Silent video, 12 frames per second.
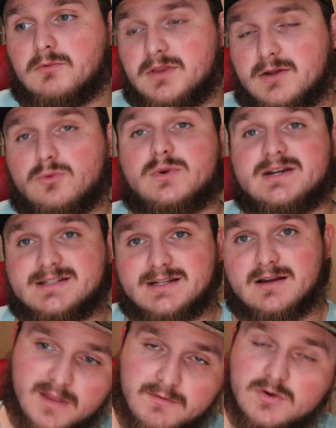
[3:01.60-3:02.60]
within
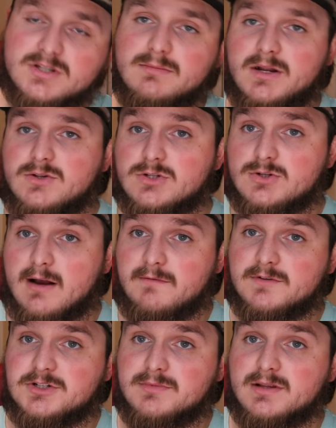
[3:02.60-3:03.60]
reason. If you're somebody who's a
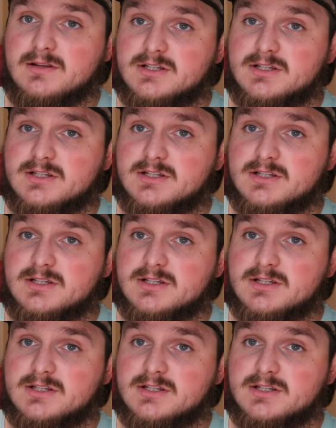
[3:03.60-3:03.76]
trout fisherman,